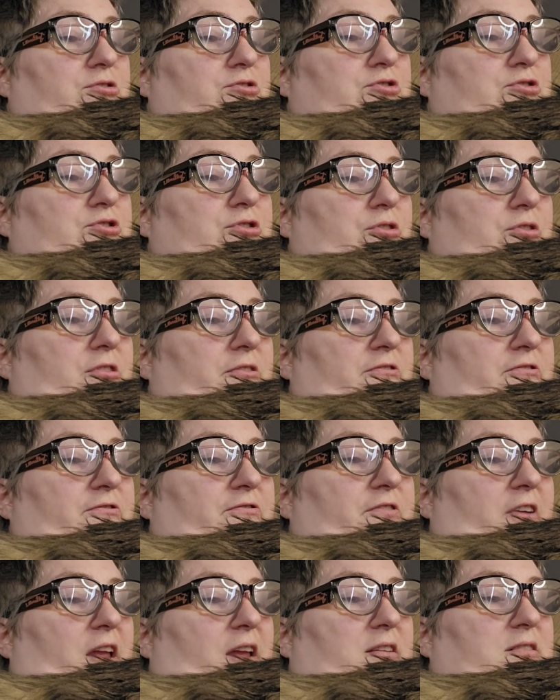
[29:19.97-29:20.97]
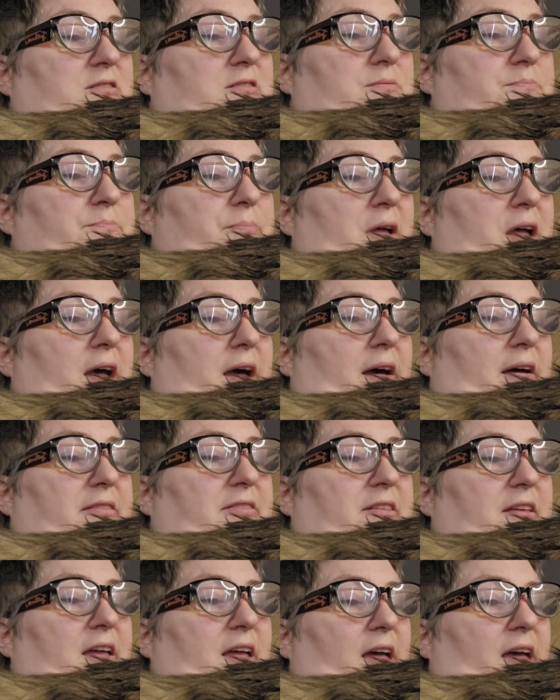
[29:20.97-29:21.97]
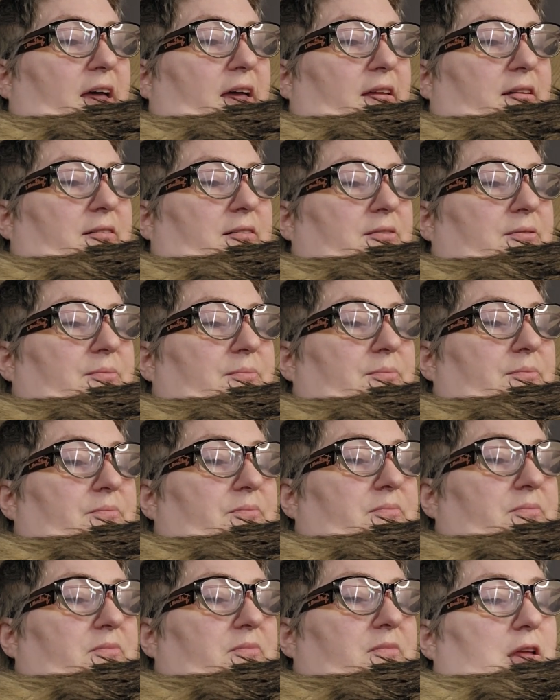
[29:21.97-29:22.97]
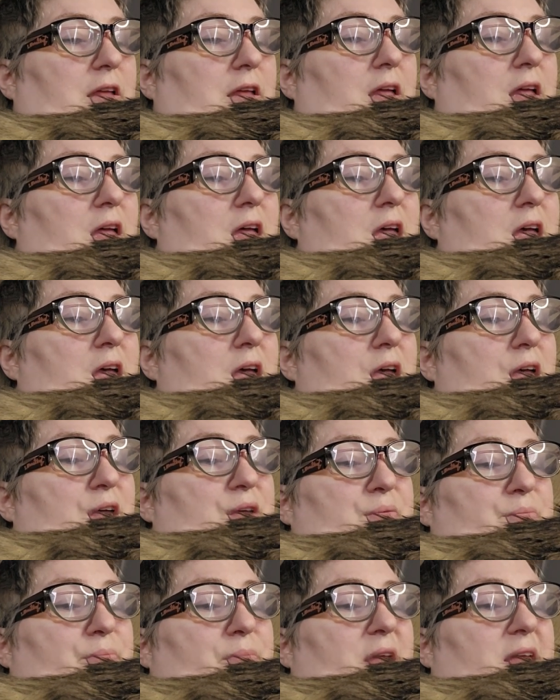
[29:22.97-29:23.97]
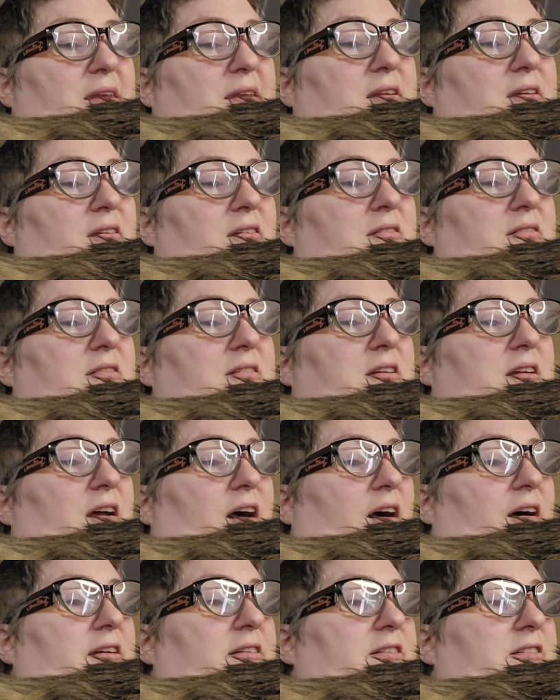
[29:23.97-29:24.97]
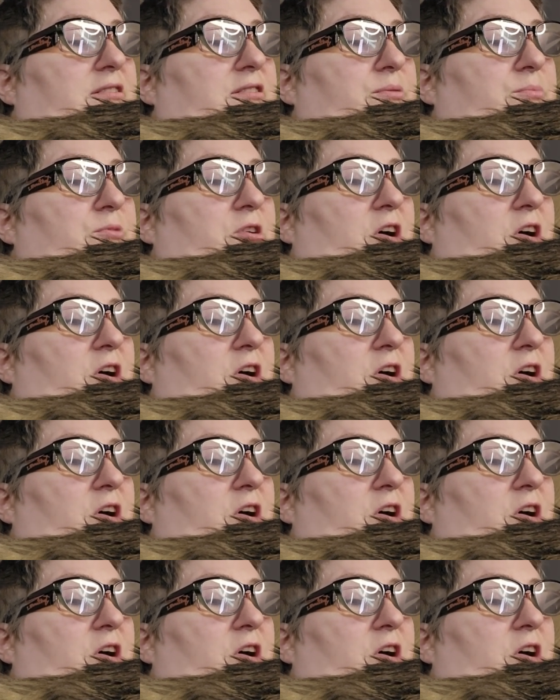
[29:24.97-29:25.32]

to the faint path ahead. Menion guided them